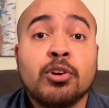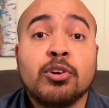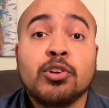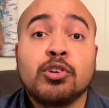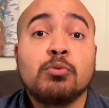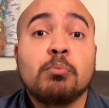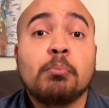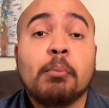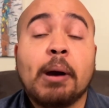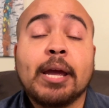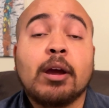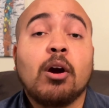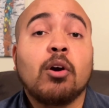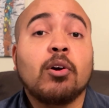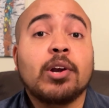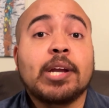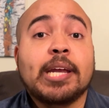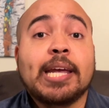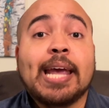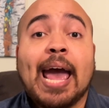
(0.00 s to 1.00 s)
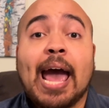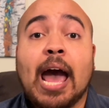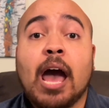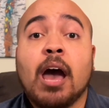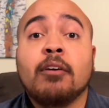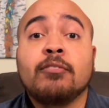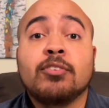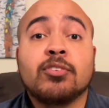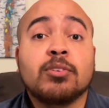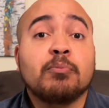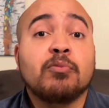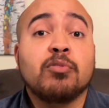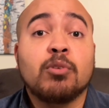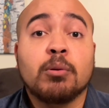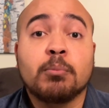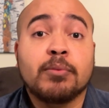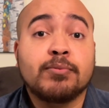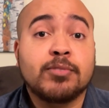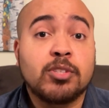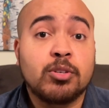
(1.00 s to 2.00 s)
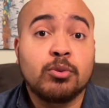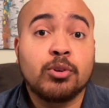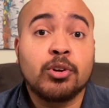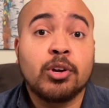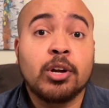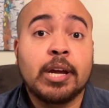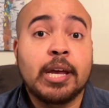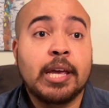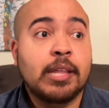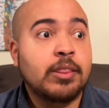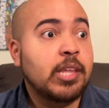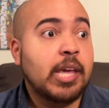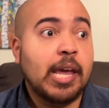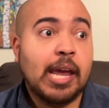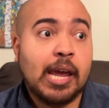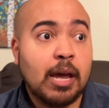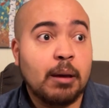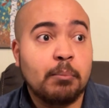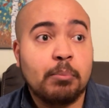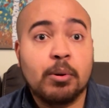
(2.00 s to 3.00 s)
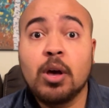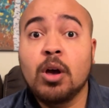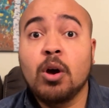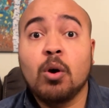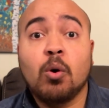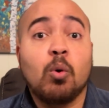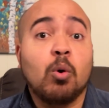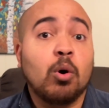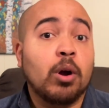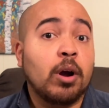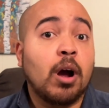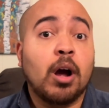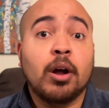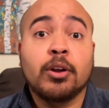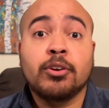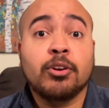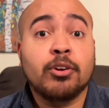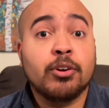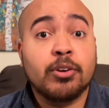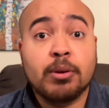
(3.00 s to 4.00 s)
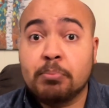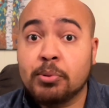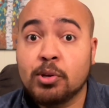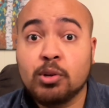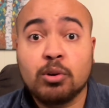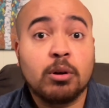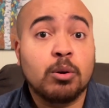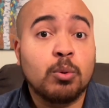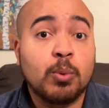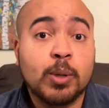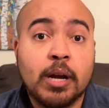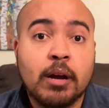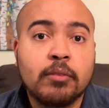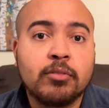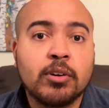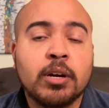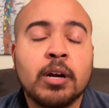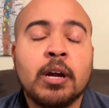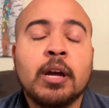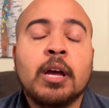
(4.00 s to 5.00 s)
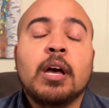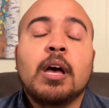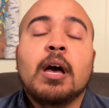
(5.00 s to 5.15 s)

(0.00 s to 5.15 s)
you might already have some form of tuner in the amp or on your computer or whatever.